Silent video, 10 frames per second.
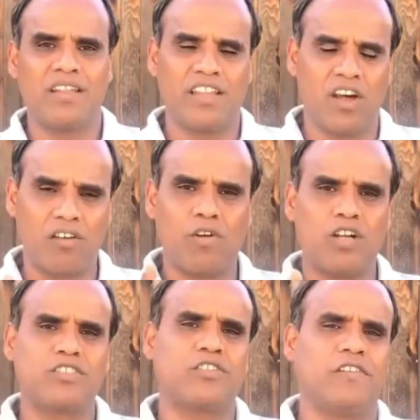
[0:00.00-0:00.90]
The Lord
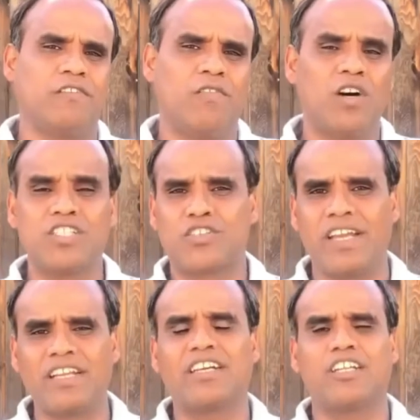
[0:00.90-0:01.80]
want to, wants
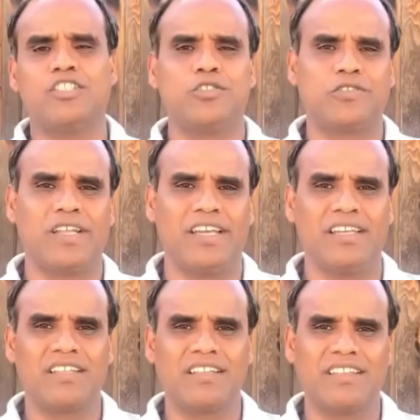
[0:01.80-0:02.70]
to encourage you today
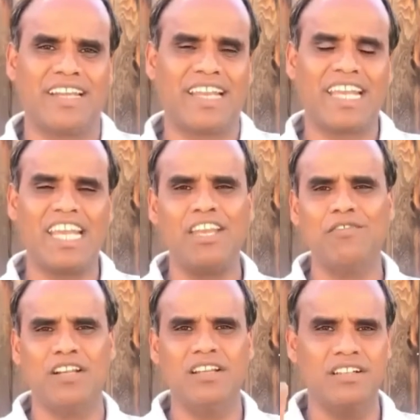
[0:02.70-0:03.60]
that He
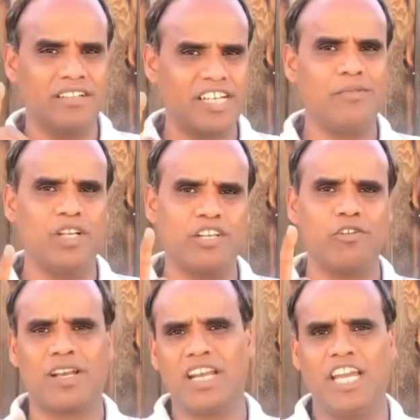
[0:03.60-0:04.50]
will rebuild
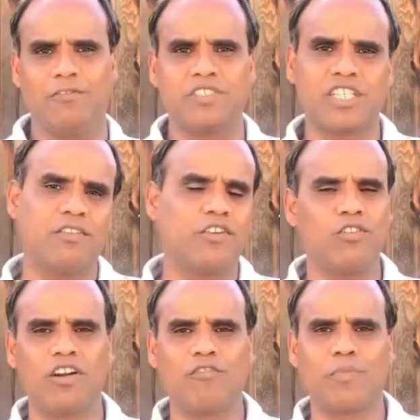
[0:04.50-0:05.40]
your life. Shall you
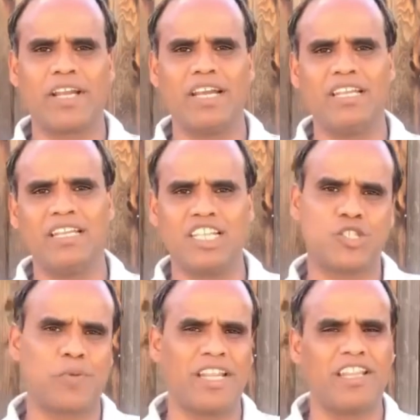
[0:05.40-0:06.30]
do out of prayer?
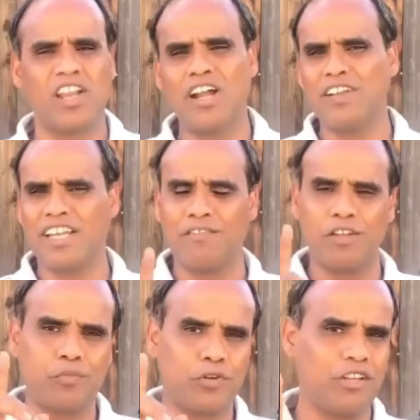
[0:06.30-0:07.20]
Let's pray. The Lord will
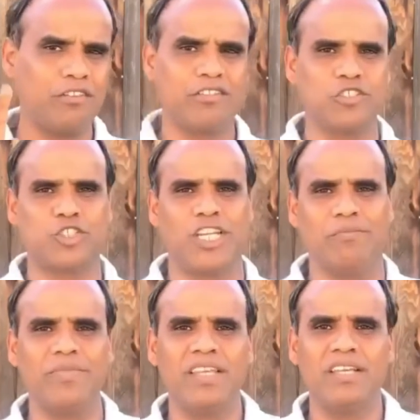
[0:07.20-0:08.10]
never put you into shame.
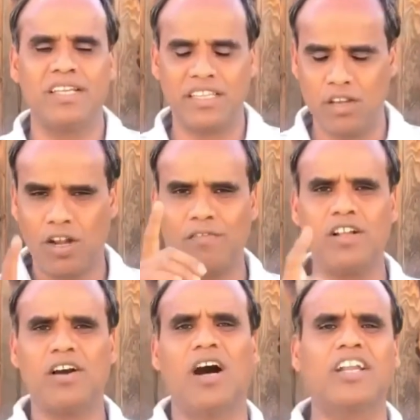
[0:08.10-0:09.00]
The Lord
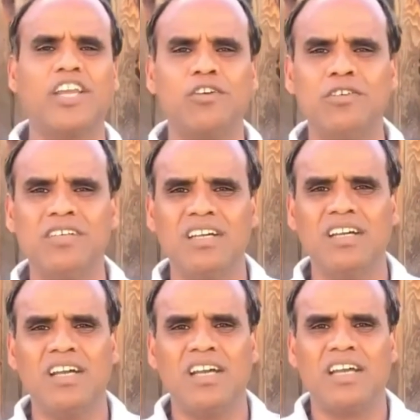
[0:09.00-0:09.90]
will honor you.
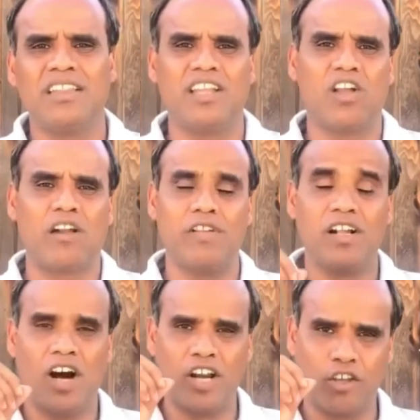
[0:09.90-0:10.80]
The Lord
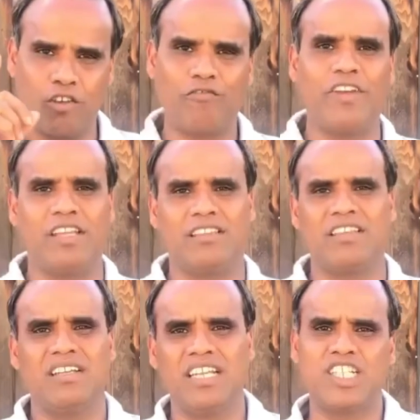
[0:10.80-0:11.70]
will honor your faith.
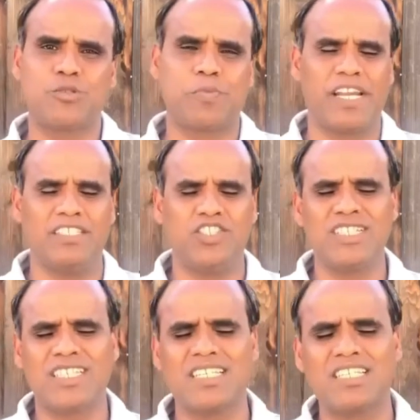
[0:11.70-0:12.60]
Let's pray.
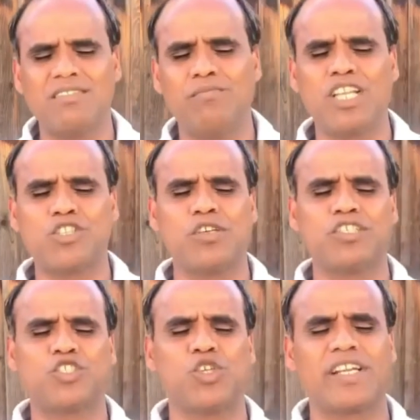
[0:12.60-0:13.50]
Jesus, bless your
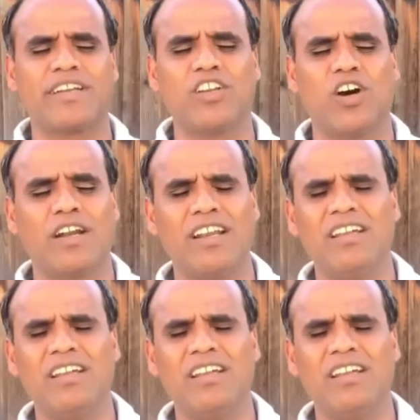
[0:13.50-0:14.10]
children, Lord.